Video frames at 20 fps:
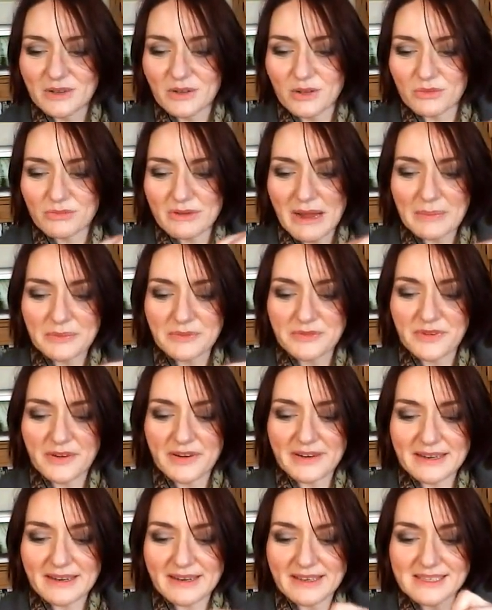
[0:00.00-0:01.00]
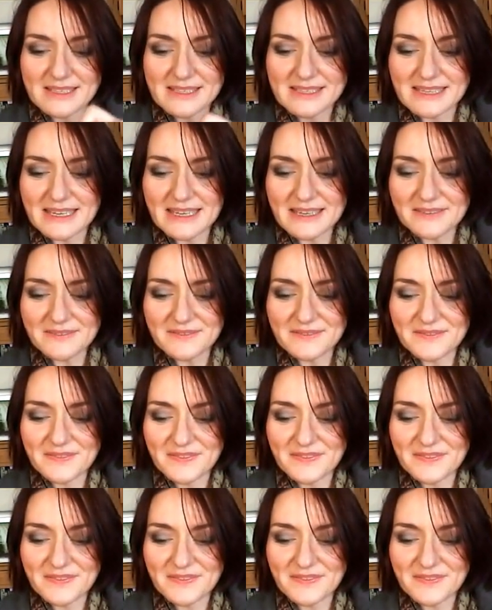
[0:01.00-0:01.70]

all wrapped very nicely.